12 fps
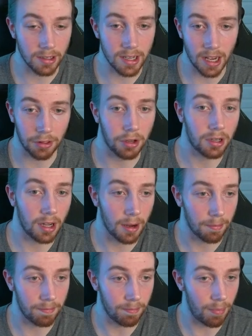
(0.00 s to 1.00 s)
and looked like
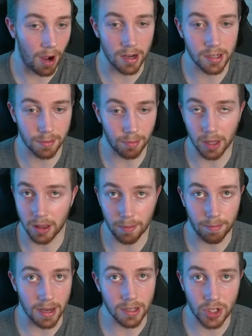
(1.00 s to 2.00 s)
possibly the
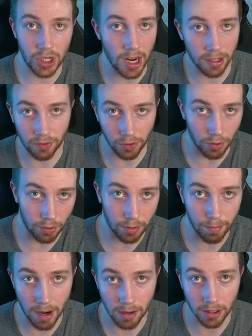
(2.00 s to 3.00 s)
best chance for North
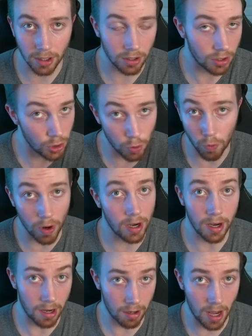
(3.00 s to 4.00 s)
America to win an
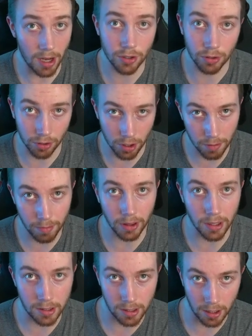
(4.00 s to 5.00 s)
international tournament
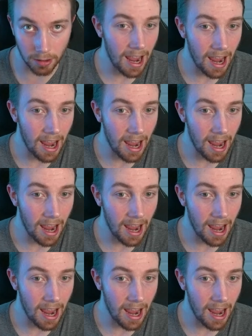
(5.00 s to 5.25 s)
this year.